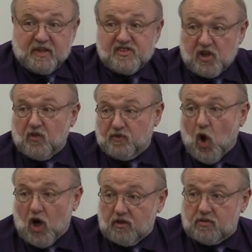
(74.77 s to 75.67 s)
be
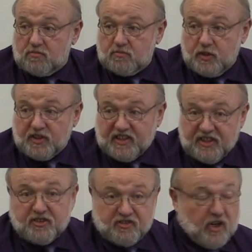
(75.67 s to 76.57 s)
self-taught. You could
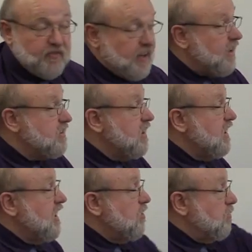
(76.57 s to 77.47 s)
teach yourself things
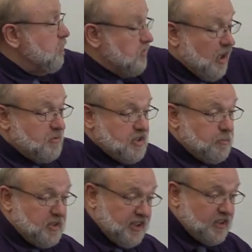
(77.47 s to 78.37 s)
of
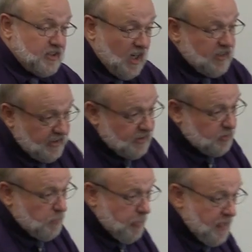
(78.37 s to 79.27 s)
some particular content.